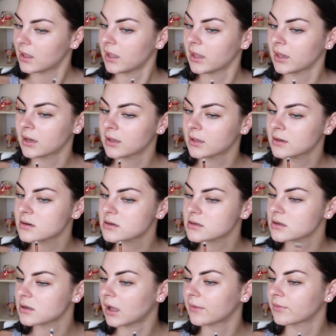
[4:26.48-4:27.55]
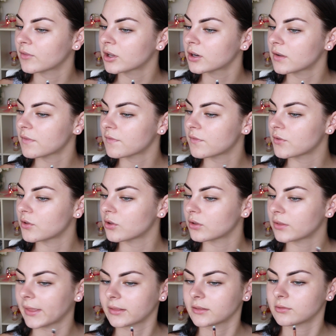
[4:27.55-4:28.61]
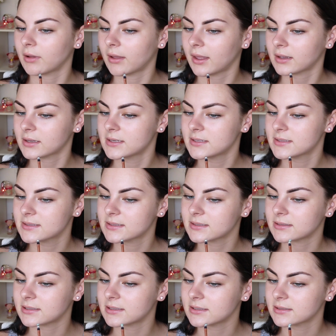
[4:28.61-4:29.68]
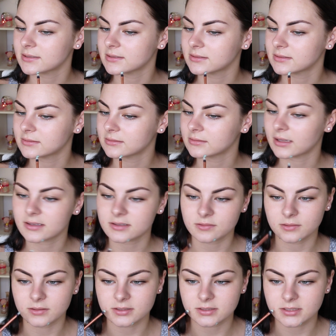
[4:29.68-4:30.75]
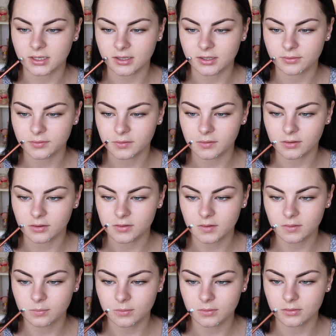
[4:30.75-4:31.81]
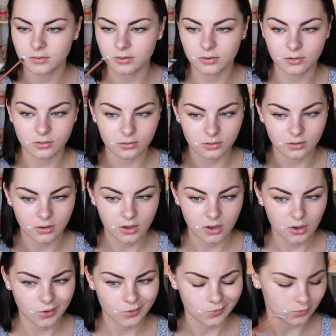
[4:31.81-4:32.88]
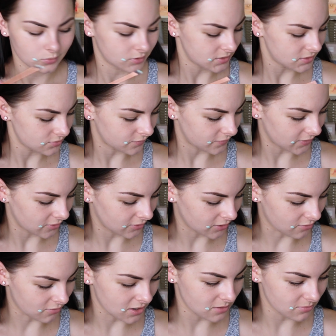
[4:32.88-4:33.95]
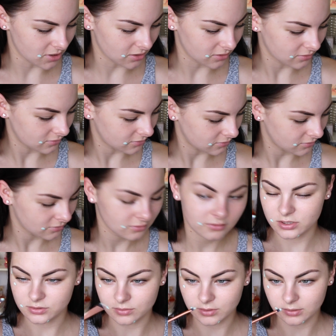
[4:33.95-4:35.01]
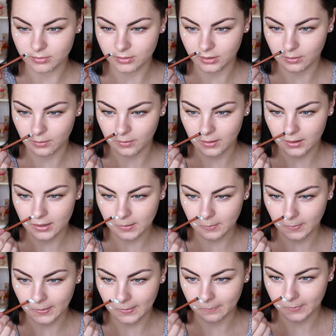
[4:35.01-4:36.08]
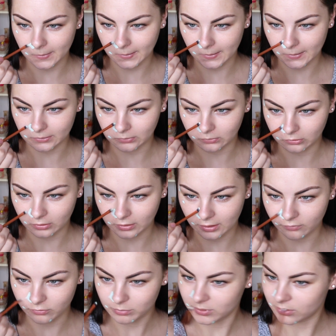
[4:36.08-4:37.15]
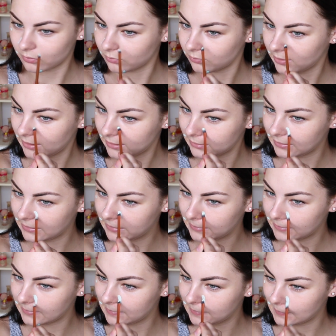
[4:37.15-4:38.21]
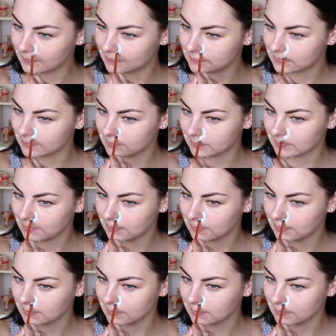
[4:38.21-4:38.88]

And I've got a few like little acne scars and all that sort of stuff. So you just want to, oh, this is very creamy. You just really want to go anywhere where you have a bit of redness.